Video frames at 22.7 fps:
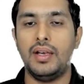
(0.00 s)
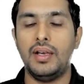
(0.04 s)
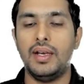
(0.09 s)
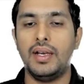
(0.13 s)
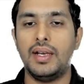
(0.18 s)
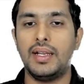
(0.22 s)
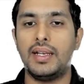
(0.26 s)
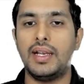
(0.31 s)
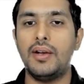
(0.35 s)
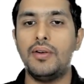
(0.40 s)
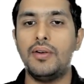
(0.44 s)

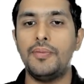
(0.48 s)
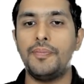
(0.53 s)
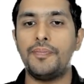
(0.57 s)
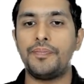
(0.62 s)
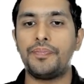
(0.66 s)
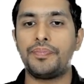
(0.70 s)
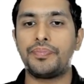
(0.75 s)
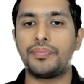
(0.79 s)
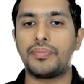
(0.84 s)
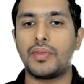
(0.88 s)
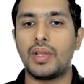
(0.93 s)
Now,
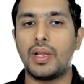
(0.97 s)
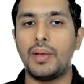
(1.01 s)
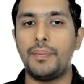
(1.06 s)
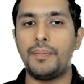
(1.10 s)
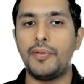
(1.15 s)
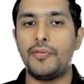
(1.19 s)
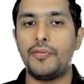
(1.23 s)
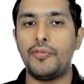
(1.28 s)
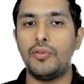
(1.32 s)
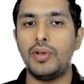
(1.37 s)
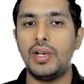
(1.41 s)

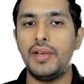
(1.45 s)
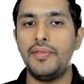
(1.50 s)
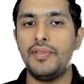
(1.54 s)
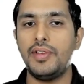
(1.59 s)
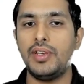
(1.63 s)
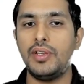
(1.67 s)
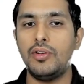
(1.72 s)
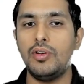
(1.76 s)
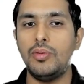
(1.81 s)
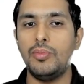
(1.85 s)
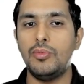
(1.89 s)
before I
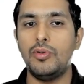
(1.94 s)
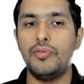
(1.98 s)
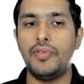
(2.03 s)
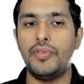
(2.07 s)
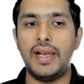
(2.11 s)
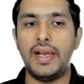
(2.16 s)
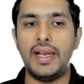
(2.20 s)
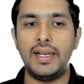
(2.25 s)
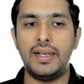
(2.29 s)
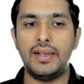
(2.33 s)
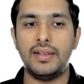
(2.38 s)
even move
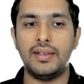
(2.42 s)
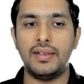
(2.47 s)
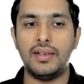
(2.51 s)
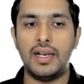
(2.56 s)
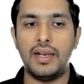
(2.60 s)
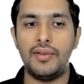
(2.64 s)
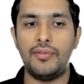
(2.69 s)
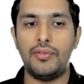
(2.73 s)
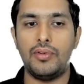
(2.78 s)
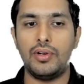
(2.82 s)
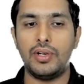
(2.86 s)
ahead,
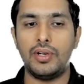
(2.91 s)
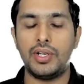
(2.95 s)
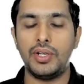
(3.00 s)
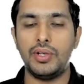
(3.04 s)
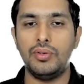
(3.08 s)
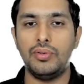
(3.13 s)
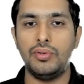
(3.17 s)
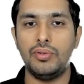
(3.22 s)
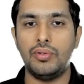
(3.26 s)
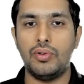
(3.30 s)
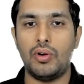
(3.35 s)
I want
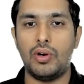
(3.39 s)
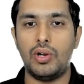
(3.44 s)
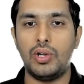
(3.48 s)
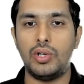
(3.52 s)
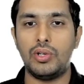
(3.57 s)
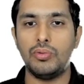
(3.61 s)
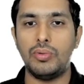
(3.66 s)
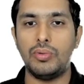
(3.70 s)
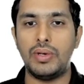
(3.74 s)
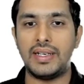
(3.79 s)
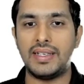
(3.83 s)
you all
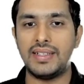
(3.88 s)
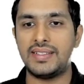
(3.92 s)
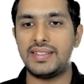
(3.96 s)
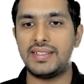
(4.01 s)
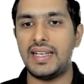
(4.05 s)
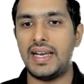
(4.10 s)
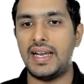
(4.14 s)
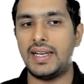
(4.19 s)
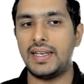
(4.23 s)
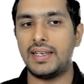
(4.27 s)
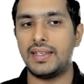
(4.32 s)
to
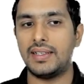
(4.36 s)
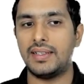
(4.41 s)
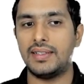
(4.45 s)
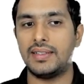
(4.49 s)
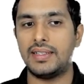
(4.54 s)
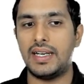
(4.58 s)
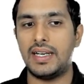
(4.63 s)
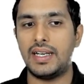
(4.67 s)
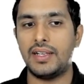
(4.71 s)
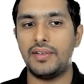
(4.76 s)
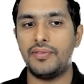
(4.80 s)
understand
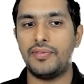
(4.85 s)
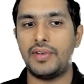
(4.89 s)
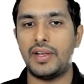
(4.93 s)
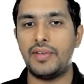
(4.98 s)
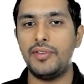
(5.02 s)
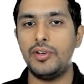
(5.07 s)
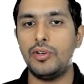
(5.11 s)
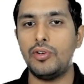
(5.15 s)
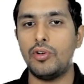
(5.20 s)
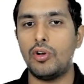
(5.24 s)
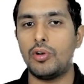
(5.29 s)
that when
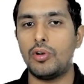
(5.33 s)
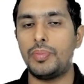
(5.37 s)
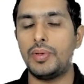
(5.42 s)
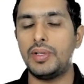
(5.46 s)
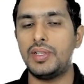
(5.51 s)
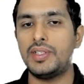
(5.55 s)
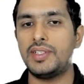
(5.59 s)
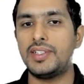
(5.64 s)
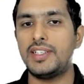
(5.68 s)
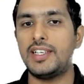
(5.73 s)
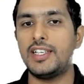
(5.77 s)
we talk about
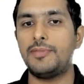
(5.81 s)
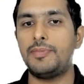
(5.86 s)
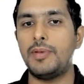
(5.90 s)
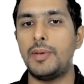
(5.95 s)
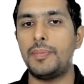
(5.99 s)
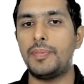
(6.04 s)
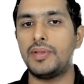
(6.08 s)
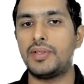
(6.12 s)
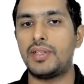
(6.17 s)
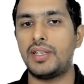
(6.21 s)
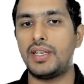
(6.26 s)
the GS
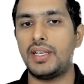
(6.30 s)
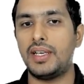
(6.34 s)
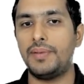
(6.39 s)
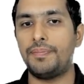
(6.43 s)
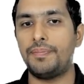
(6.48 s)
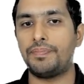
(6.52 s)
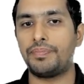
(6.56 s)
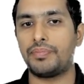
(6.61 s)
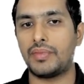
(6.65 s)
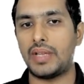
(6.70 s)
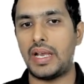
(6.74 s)
paper 3,
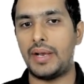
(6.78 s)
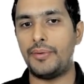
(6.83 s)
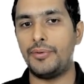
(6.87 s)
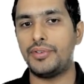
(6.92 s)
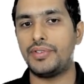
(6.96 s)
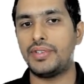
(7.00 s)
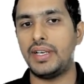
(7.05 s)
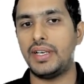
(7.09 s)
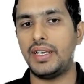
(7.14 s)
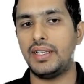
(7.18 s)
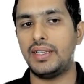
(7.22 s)
I would
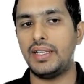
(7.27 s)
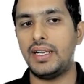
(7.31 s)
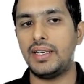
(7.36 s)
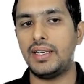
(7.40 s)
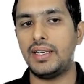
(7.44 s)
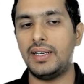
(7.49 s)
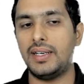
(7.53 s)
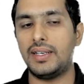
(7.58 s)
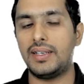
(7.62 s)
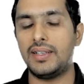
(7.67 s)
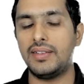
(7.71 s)
say that
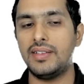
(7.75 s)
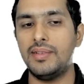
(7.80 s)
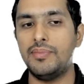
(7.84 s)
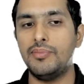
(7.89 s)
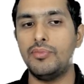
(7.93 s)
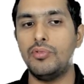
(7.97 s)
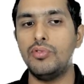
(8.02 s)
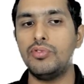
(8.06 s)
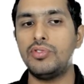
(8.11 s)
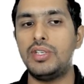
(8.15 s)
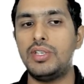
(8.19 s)
is the
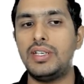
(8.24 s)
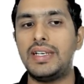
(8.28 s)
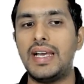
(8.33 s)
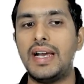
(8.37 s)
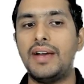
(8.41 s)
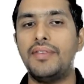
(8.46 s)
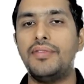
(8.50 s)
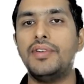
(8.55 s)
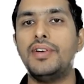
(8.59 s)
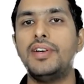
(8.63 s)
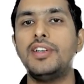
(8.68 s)
most
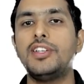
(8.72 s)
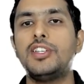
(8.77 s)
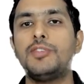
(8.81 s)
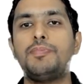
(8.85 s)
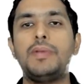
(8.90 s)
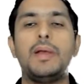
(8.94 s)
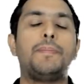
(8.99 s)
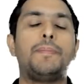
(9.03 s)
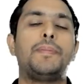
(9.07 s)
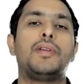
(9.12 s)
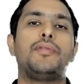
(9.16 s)
diverse
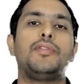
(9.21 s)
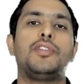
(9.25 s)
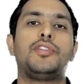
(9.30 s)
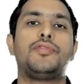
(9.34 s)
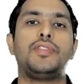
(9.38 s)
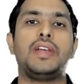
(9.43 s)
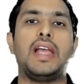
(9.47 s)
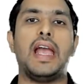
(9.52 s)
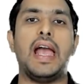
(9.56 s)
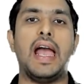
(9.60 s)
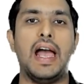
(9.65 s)
paper which
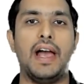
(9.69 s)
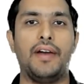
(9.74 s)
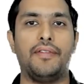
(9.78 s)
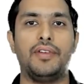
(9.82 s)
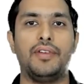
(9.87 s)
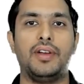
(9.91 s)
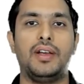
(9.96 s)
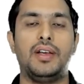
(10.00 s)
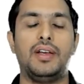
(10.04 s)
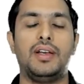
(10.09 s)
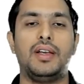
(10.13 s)
we have
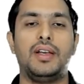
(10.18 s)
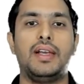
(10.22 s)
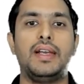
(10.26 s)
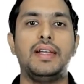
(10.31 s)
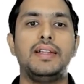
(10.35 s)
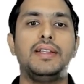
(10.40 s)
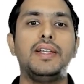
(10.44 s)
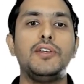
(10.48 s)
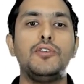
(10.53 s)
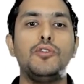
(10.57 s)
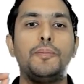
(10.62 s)
in
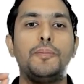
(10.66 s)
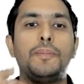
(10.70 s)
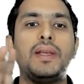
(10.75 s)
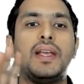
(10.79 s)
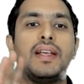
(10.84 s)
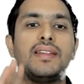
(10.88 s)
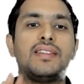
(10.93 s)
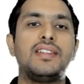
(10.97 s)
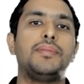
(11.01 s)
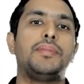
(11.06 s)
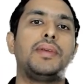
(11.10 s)
the
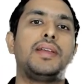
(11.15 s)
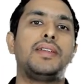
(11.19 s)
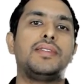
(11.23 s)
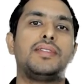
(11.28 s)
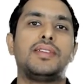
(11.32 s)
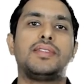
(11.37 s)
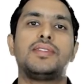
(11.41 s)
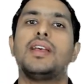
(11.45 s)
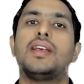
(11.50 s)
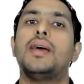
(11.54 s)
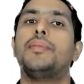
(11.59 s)
UPSC mains
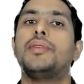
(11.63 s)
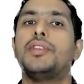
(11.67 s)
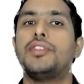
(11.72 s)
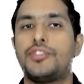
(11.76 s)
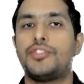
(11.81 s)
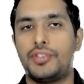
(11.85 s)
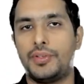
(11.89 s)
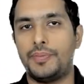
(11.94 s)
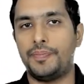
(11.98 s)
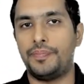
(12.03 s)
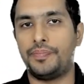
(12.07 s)

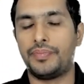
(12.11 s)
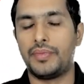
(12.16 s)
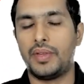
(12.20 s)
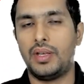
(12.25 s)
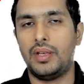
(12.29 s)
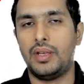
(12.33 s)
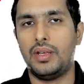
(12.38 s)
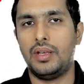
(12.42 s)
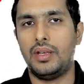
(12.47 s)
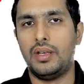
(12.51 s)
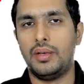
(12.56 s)
examination.
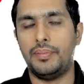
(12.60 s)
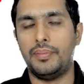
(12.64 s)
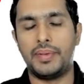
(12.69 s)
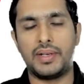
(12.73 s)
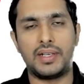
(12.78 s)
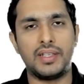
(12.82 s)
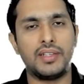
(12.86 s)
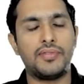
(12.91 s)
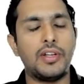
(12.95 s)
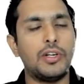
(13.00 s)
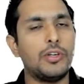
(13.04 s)

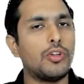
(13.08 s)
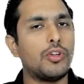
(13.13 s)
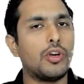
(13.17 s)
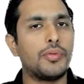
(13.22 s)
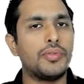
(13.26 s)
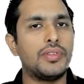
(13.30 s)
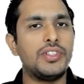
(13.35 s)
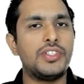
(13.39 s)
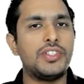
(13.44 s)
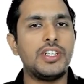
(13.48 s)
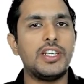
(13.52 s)
Because when you talk
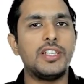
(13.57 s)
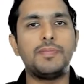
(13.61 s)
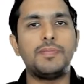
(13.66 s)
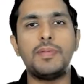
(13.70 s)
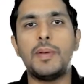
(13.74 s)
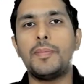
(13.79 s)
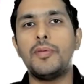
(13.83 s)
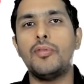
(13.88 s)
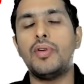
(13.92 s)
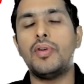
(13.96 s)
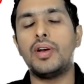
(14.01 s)
about the GS
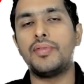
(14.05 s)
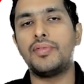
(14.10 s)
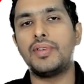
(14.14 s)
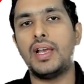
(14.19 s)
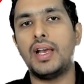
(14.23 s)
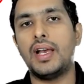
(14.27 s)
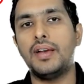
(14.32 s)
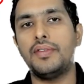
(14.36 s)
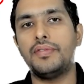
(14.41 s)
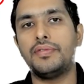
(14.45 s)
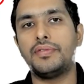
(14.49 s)
paper 1, we
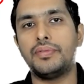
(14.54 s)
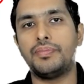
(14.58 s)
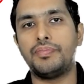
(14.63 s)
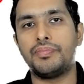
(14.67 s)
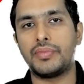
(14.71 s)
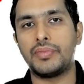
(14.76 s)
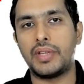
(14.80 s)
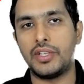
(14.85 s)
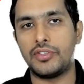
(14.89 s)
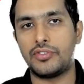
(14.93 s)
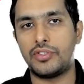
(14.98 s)
have
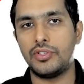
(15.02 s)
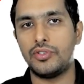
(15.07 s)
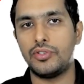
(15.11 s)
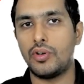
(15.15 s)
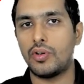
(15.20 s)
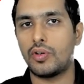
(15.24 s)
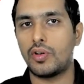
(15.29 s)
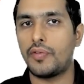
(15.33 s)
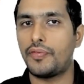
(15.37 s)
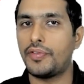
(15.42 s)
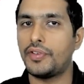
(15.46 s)
history,
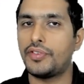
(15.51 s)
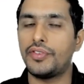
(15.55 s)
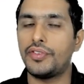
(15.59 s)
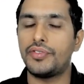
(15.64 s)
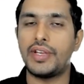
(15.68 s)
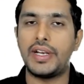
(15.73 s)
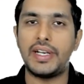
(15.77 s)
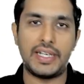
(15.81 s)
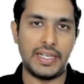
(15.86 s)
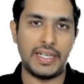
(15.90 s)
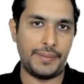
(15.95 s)
geography,
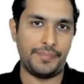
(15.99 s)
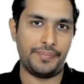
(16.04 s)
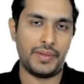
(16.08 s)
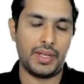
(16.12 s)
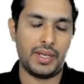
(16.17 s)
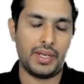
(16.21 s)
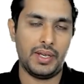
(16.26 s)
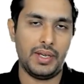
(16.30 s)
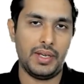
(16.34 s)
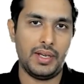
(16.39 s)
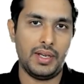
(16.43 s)
society.
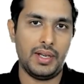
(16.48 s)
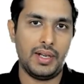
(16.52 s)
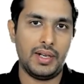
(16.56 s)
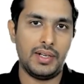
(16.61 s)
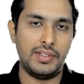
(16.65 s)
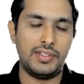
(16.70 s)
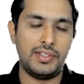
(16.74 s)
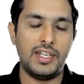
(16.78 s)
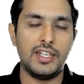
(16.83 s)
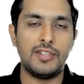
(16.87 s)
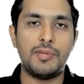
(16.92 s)

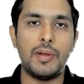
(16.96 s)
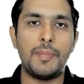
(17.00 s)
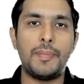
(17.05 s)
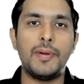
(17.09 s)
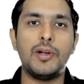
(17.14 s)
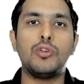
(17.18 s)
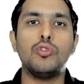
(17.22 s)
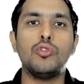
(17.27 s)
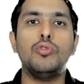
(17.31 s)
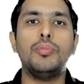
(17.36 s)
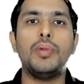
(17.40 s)
GS paper
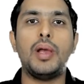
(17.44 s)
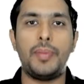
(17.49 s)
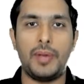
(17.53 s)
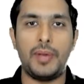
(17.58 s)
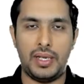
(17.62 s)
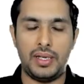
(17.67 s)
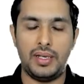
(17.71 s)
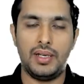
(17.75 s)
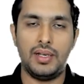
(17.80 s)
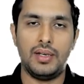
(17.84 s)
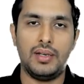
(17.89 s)
2 may
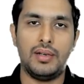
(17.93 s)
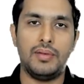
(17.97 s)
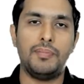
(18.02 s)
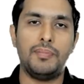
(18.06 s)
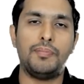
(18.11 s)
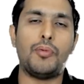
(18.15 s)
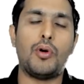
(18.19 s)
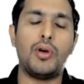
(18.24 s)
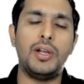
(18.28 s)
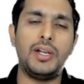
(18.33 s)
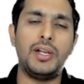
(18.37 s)
be
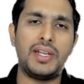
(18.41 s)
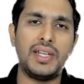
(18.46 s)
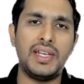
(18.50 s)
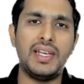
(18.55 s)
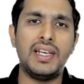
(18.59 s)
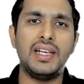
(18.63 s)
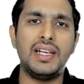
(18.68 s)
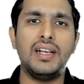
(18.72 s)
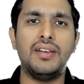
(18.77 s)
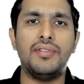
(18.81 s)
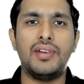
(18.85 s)
polity,
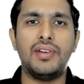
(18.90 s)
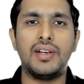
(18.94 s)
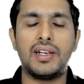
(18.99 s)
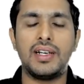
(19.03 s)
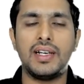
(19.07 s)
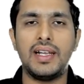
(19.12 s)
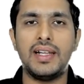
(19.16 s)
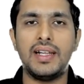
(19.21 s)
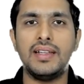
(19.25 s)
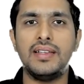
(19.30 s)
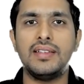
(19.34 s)

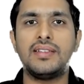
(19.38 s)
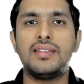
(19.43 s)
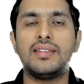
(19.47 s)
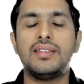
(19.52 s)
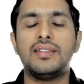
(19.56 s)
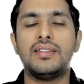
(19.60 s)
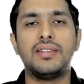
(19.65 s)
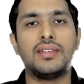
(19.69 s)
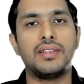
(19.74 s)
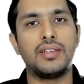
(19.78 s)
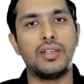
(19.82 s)
governance,
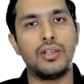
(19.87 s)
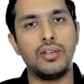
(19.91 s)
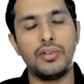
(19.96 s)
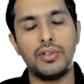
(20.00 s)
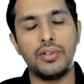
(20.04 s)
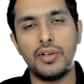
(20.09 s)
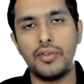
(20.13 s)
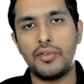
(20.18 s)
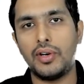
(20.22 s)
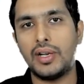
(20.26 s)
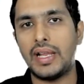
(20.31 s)

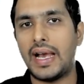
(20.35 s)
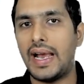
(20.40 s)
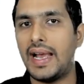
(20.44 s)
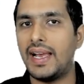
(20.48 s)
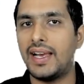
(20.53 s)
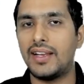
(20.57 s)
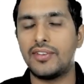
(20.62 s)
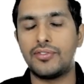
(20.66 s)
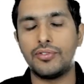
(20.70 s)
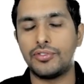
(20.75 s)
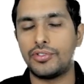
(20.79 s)
you've got
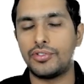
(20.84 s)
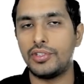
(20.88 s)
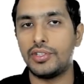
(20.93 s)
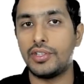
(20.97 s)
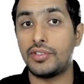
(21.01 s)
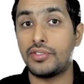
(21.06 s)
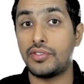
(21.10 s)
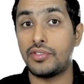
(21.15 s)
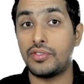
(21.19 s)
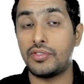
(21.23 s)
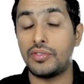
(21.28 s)
IR, social
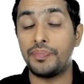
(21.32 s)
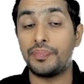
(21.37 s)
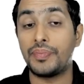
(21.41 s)
justice.